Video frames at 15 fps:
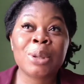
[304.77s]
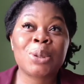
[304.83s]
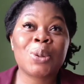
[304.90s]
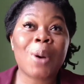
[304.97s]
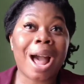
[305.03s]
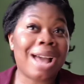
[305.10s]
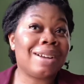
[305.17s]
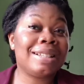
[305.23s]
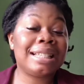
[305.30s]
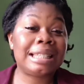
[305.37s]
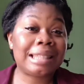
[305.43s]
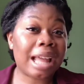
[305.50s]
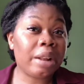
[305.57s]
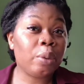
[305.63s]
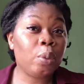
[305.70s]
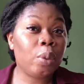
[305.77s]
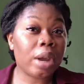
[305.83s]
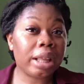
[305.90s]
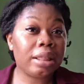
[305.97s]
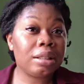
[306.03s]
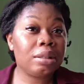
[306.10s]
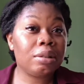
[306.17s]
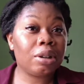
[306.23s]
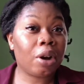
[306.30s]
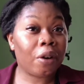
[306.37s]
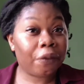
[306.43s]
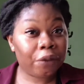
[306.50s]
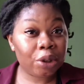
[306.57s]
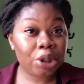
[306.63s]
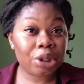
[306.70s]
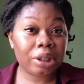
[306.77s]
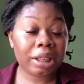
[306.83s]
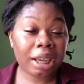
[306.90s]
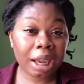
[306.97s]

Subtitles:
So I understand where the confusion